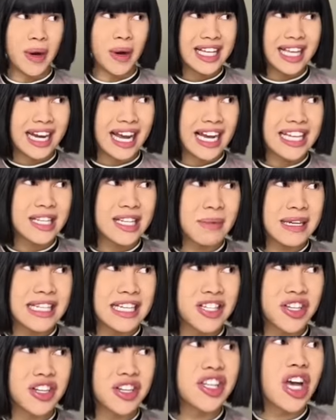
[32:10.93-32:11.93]
No, wait, didn't. I said my
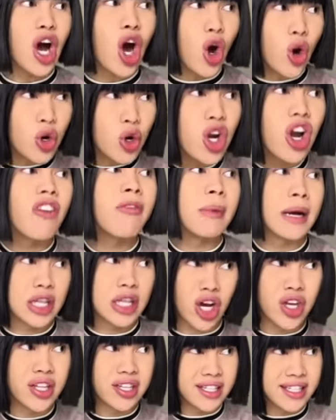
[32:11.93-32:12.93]
sister is the owner of
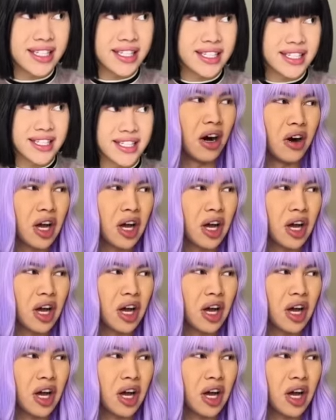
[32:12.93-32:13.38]
McDonald's.